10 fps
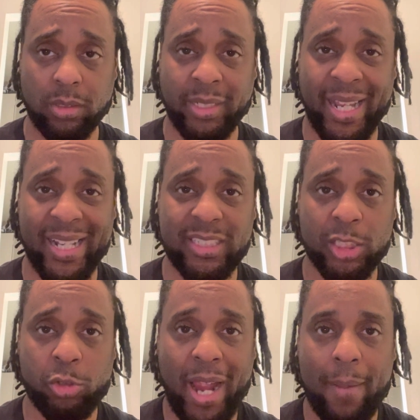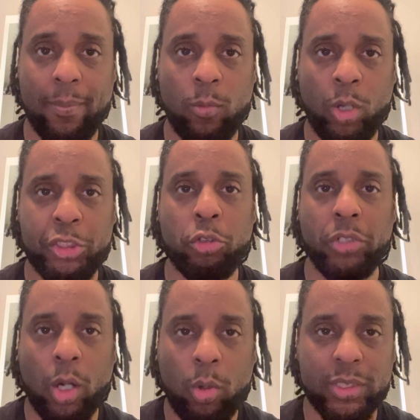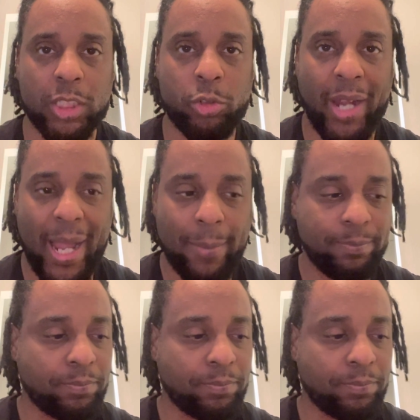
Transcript: that it's a trap. Once you know it's a trap,